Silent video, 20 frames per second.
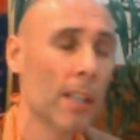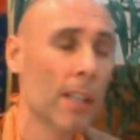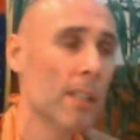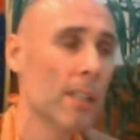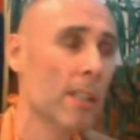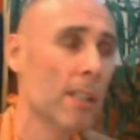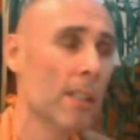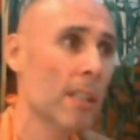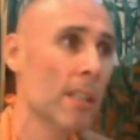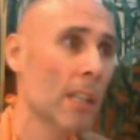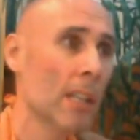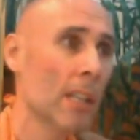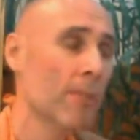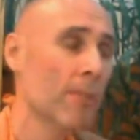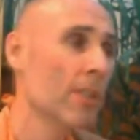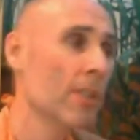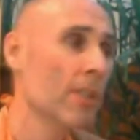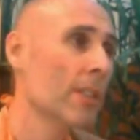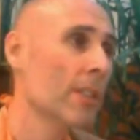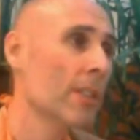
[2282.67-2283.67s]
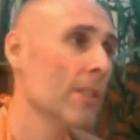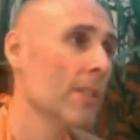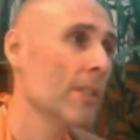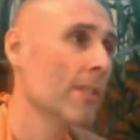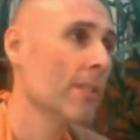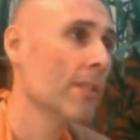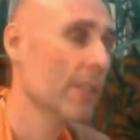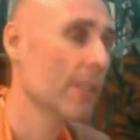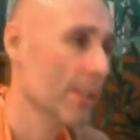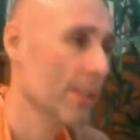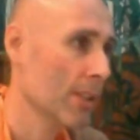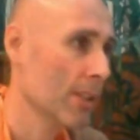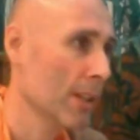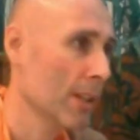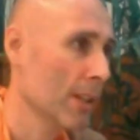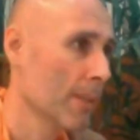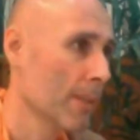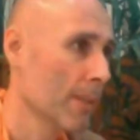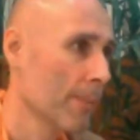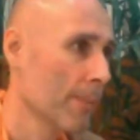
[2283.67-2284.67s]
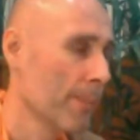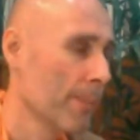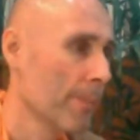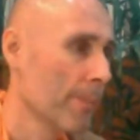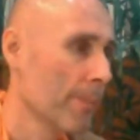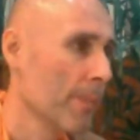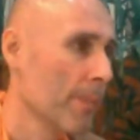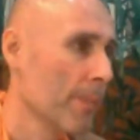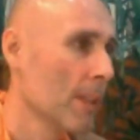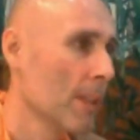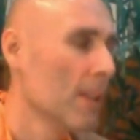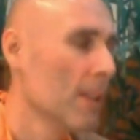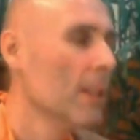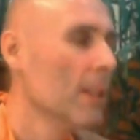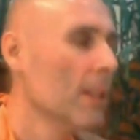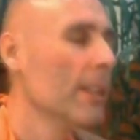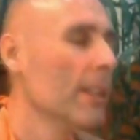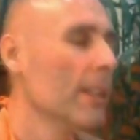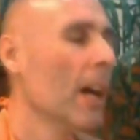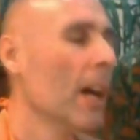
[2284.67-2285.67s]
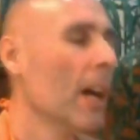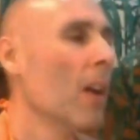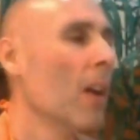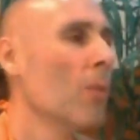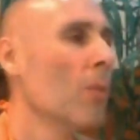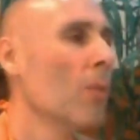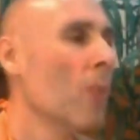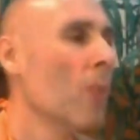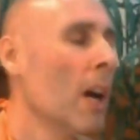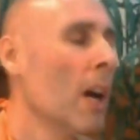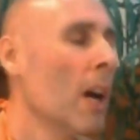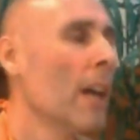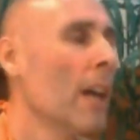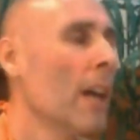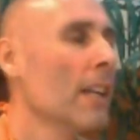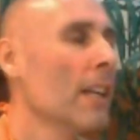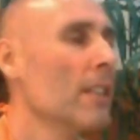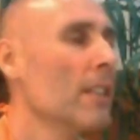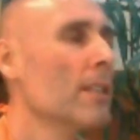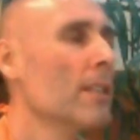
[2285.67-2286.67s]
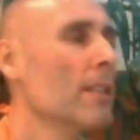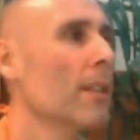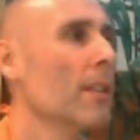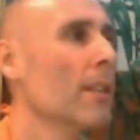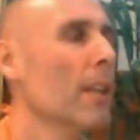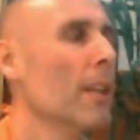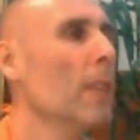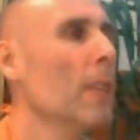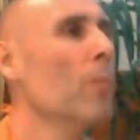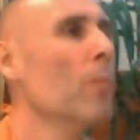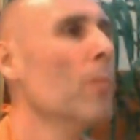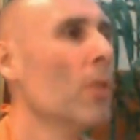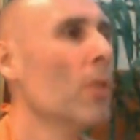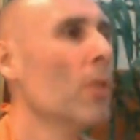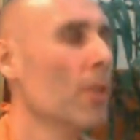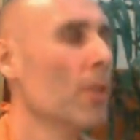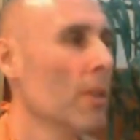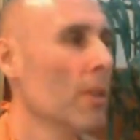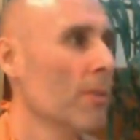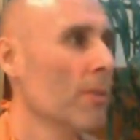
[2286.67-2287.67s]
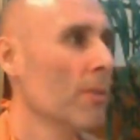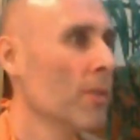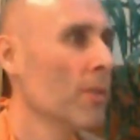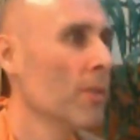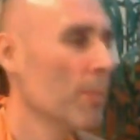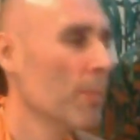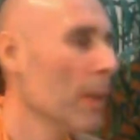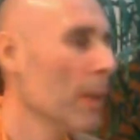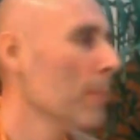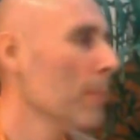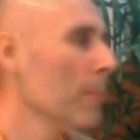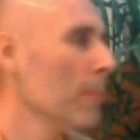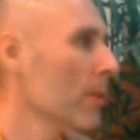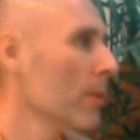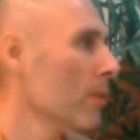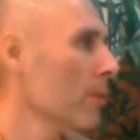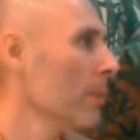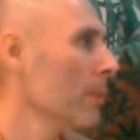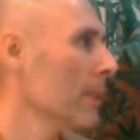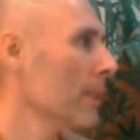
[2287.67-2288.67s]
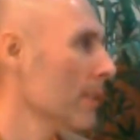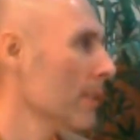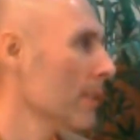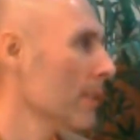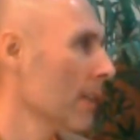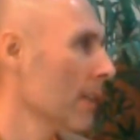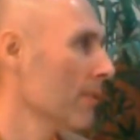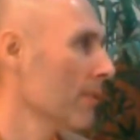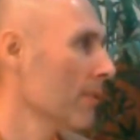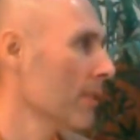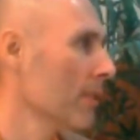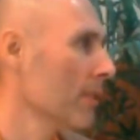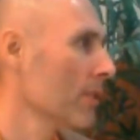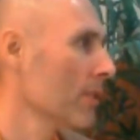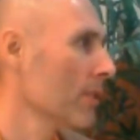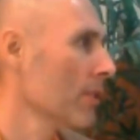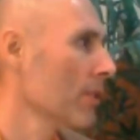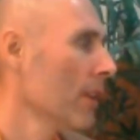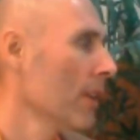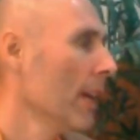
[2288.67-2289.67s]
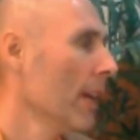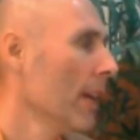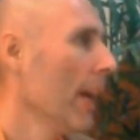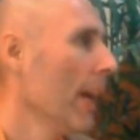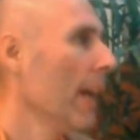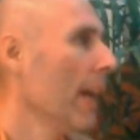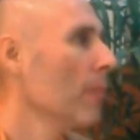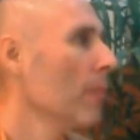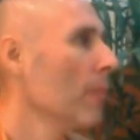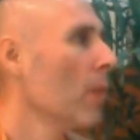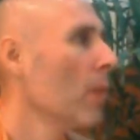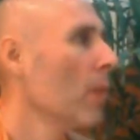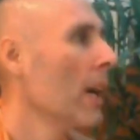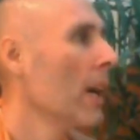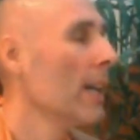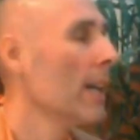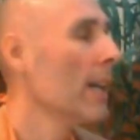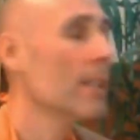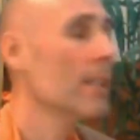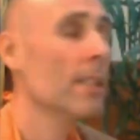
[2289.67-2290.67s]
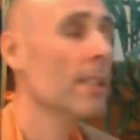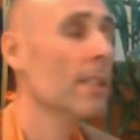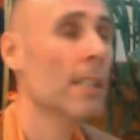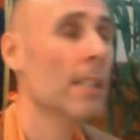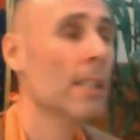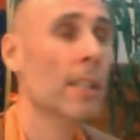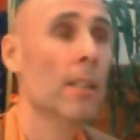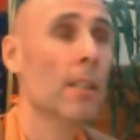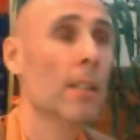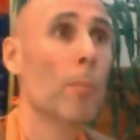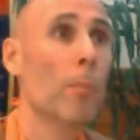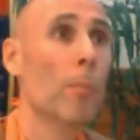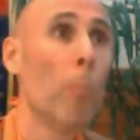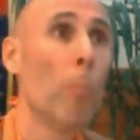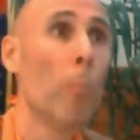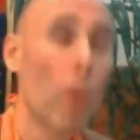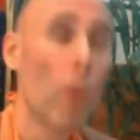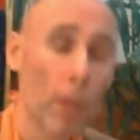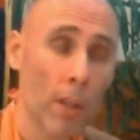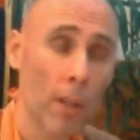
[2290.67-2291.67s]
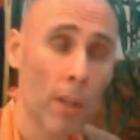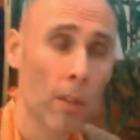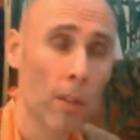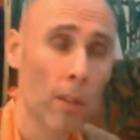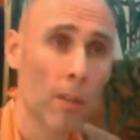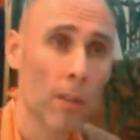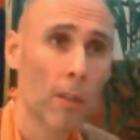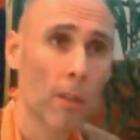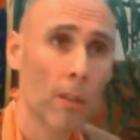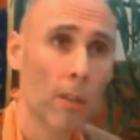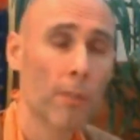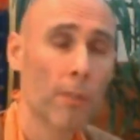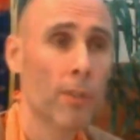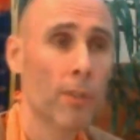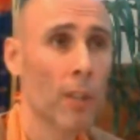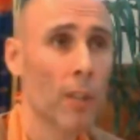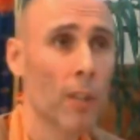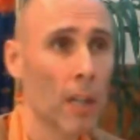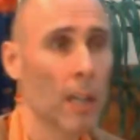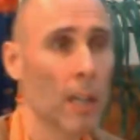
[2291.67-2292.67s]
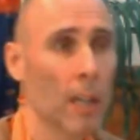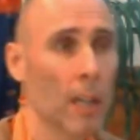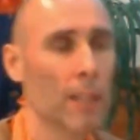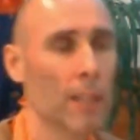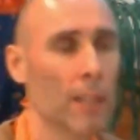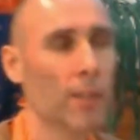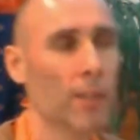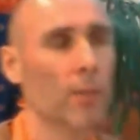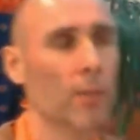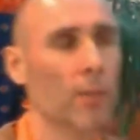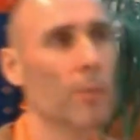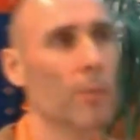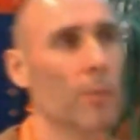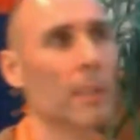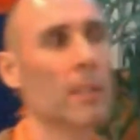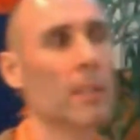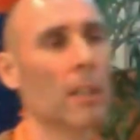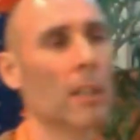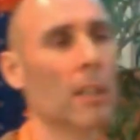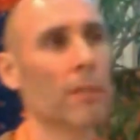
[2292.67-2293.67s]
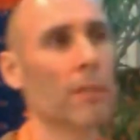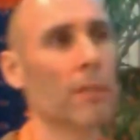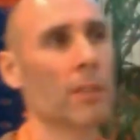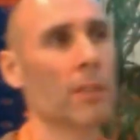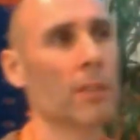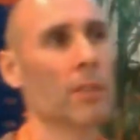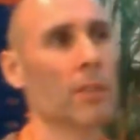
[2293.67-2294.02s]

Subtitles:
That is the selfishness of Krishna. Now, why is it immoral for people to be selfish? And why is it moral for God to be selfish?